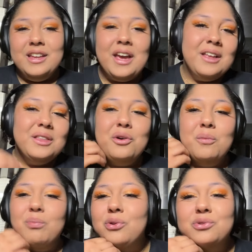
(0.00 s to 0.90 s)
He got
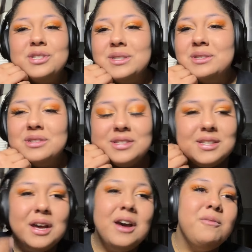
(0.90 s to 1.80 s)
little bruises and
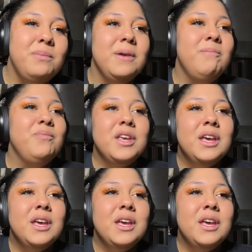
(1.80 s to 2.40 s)
stuff, but